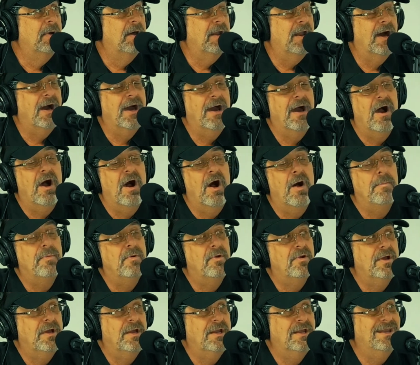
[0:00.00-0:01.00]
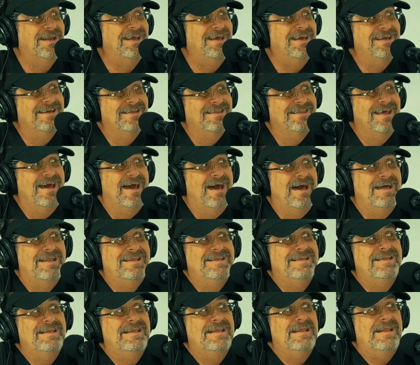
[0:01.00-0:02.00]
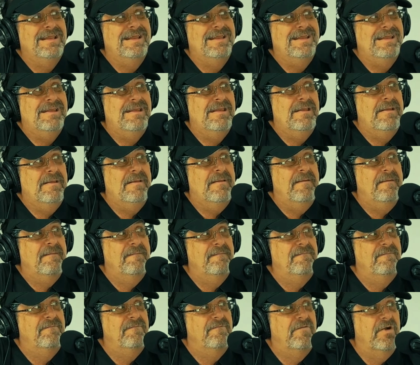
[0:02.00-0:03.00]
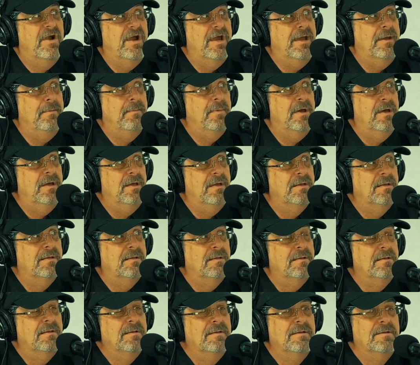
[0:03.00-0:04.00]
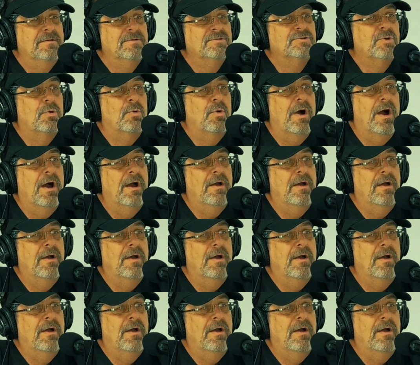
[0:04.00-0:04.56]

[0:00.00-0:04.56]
I operated in that frame, so I